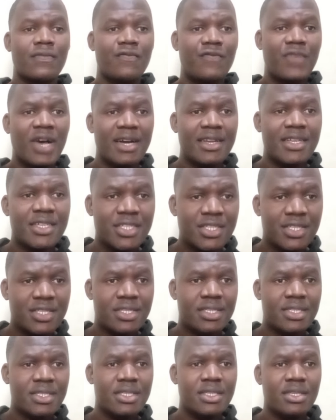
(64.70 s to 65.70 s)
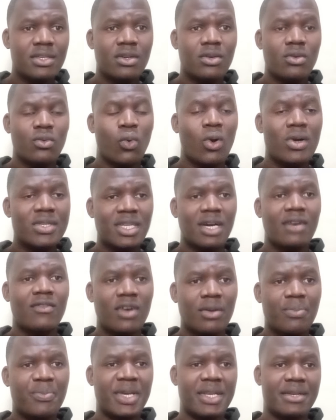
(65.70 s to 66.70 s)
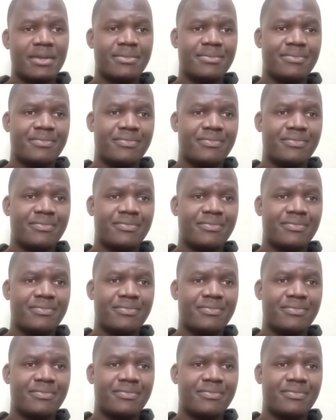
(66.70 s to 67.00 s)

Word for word: That is what have happened.